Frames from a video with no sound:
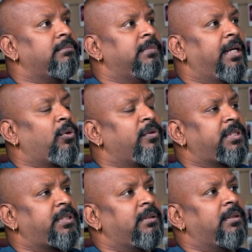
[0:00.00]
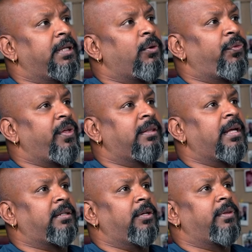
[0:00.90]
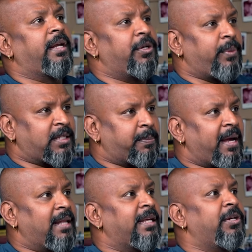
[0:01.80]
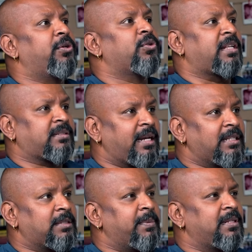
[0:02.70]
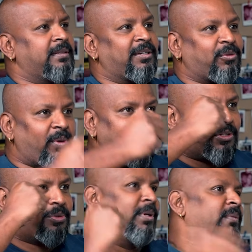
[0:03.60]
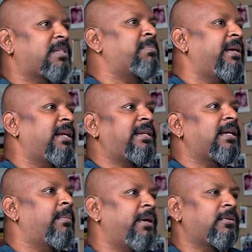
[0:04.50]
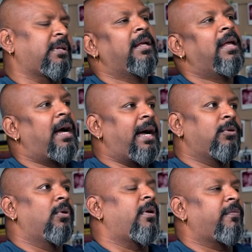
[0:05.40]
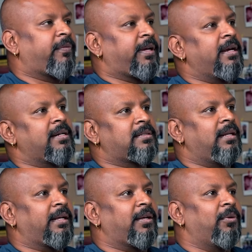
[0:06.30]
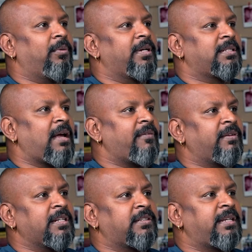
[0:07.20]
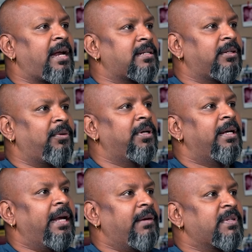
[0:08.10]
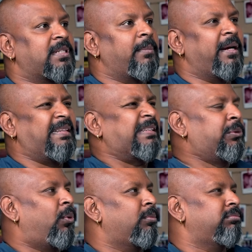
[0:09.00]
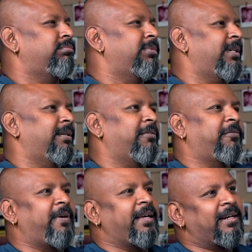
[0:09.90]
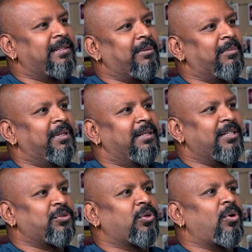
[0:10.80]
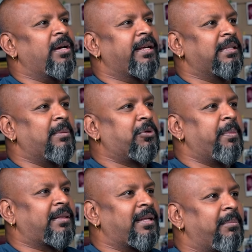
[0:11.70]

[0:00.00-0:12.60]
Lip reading: They don't think that they need to expand, they need to sustain this business. They're trying to invest money and take money. I would say I know a lot of kids like having rich dads, investing money. There's no fire in them. There's no calling in them to make